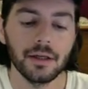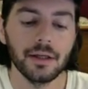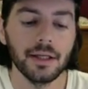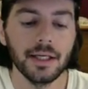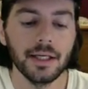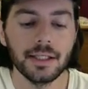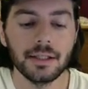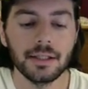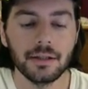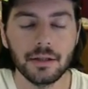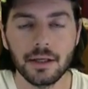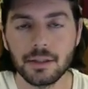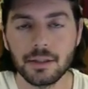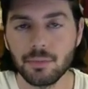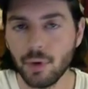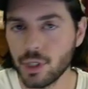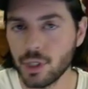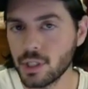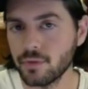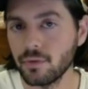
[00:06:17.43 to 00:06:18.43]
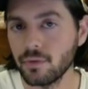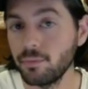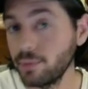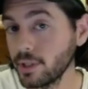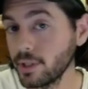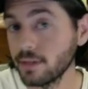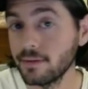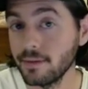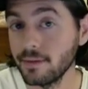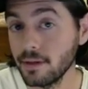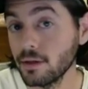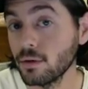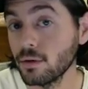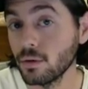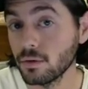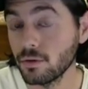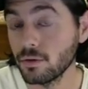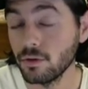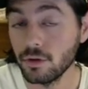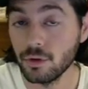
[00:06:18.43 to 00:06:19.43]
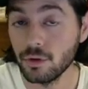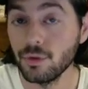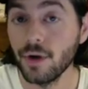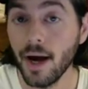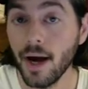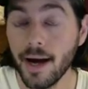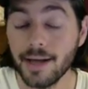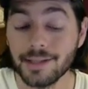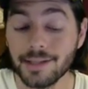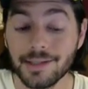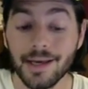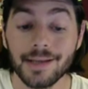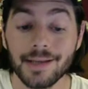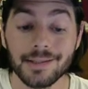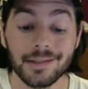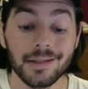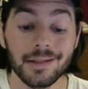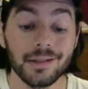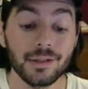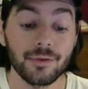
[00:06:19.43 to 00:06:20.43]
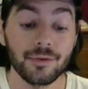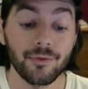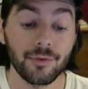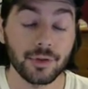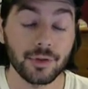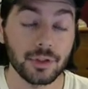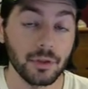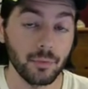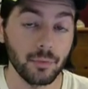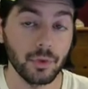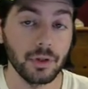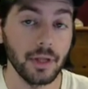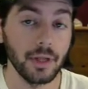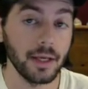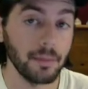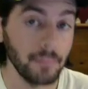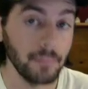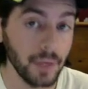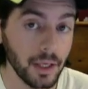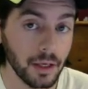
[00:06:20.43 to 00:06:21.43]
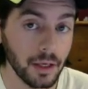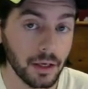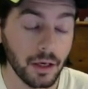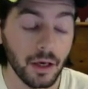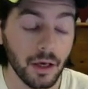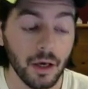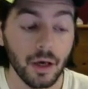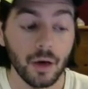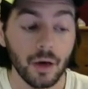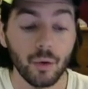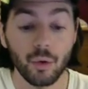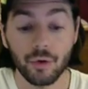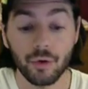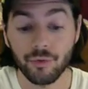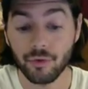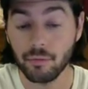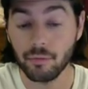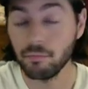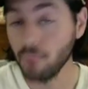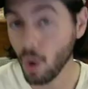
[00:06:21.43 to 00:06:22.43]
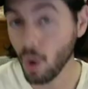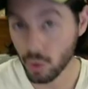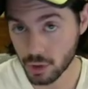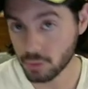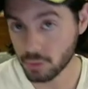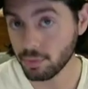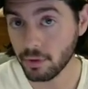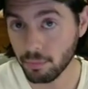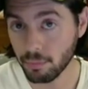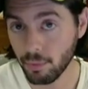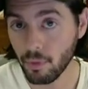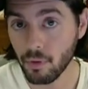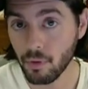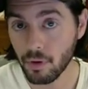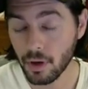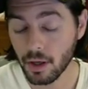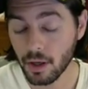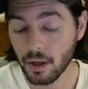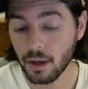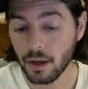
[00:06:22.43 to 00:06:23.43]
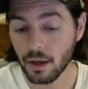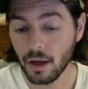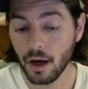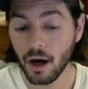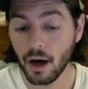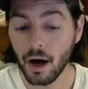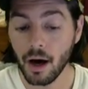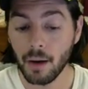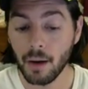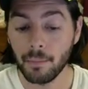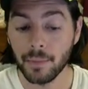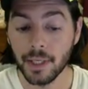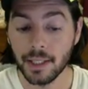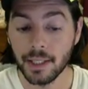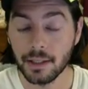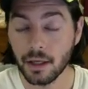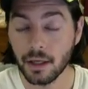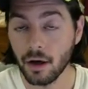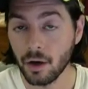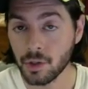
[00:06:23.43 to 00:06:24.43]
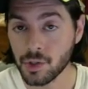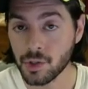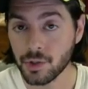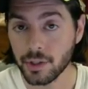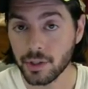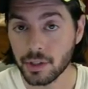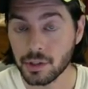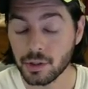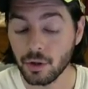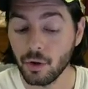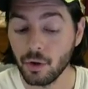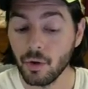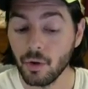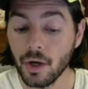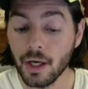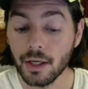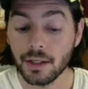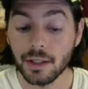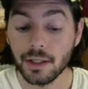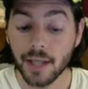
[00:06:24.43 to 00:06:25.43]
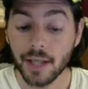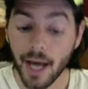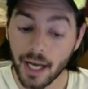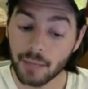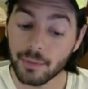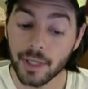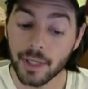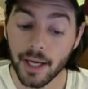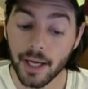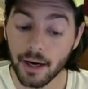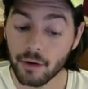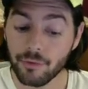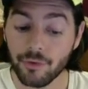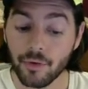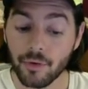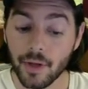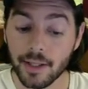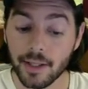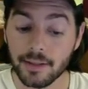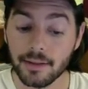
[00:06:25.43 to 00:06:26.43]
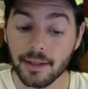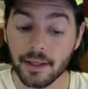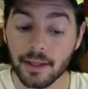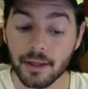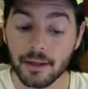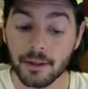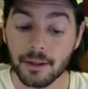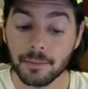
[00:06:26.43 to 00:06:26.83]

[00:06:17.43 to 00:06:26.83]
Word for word: isn't as much of a big deal to you guys as it is for someone like me or for most people um, in the country so you got to be careful i think